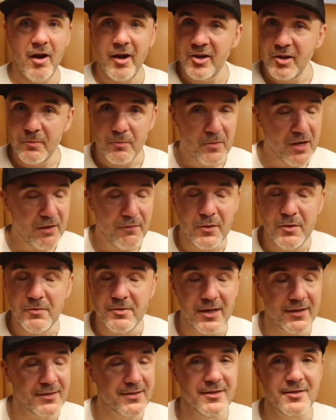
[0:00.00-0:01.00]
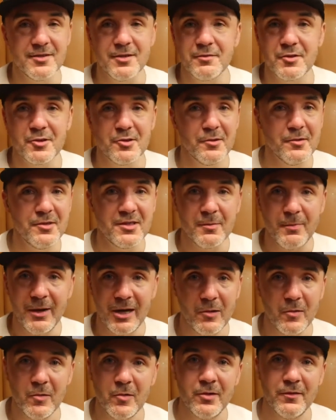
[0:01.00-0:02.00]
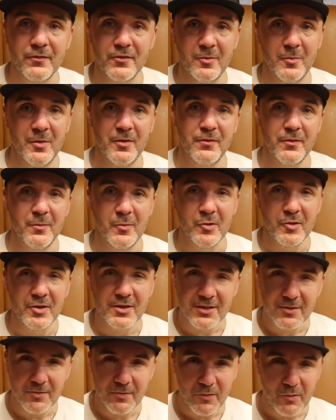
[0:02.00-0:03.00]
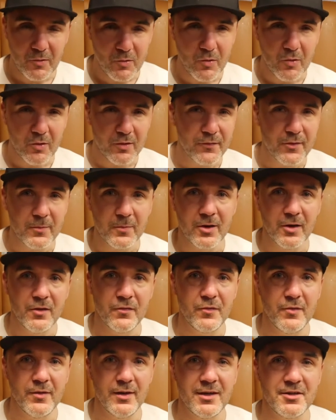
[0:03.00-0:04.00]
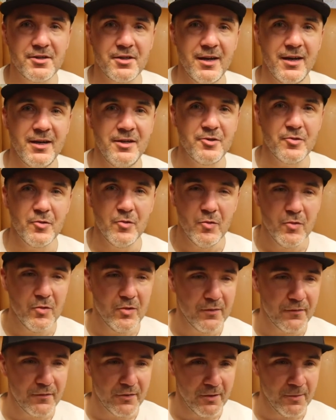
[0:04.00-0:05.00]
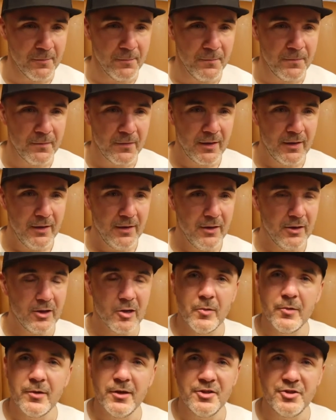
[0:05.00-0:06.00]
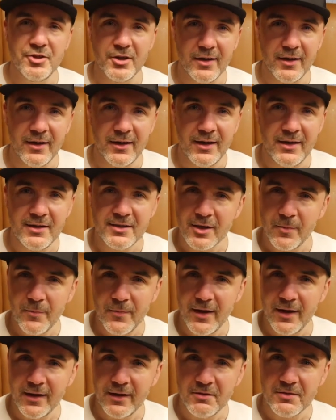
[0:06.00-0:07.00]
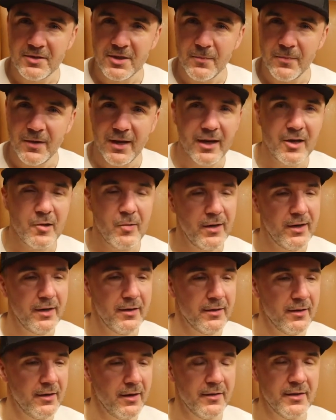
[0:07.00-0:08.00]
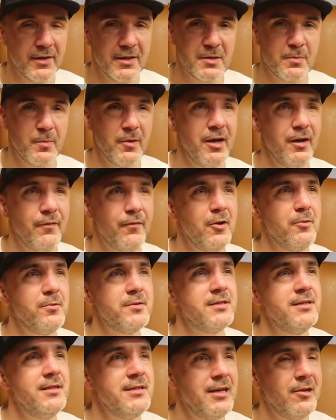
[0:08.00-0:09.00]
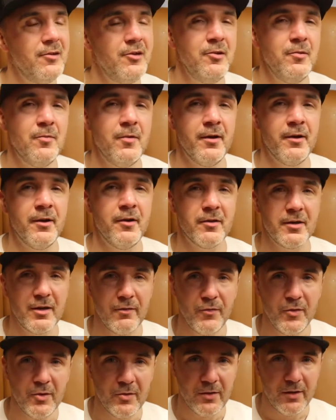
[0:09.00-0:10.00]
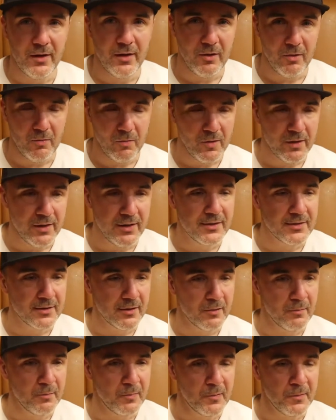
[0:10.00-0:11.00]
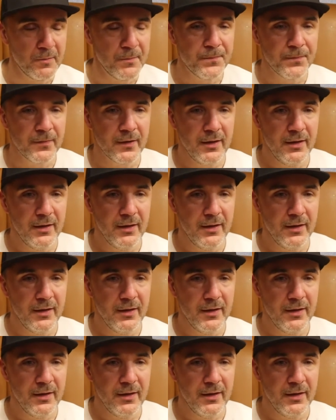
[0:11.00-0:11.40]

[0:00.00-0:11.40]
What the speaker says: I could give you dozens of stories about all of them, if I'm honest with you. All of them go through that change. All of them go on a journey. Some get quicker than others. But if I was to tell you one, I'll give you one example.